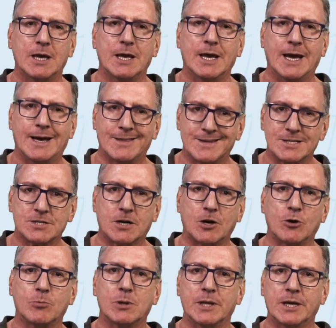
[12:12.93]
And this
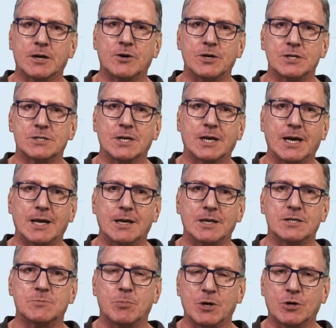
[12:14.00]
global increase, again,
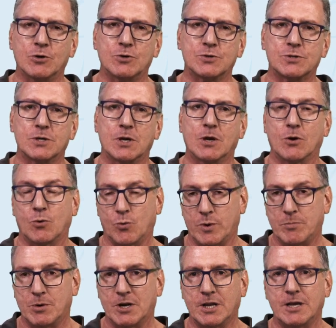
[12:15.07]
is because we
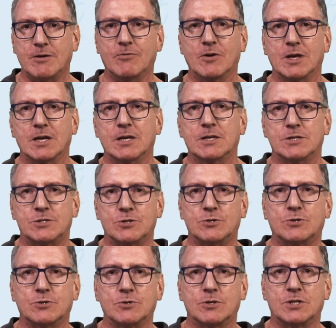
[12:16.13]
believe, due
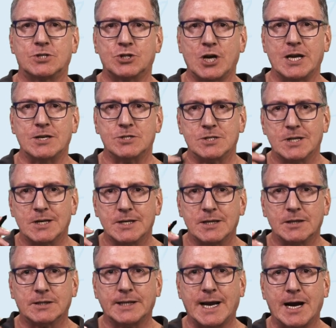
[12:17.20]
to the change in the little
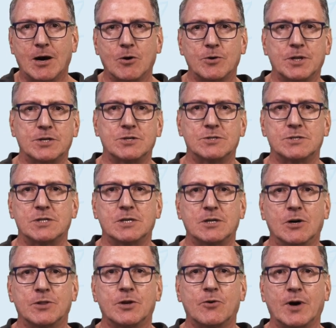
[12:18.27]
tau that you see
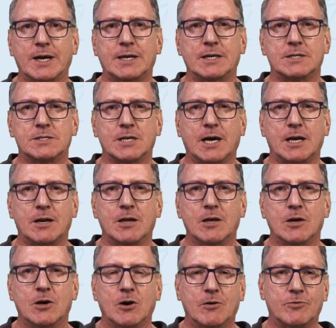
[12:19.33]
on the right-hand side
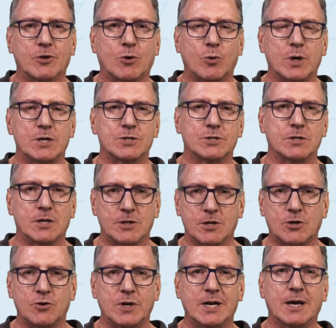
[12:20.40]
of the equation, the
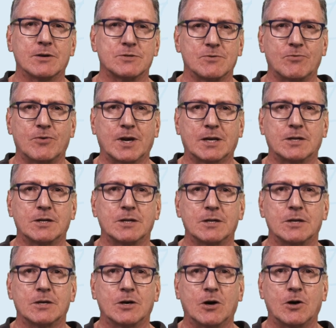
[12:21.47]
greenhouse effect
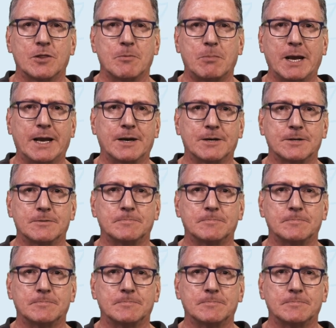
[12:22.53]
on the planet.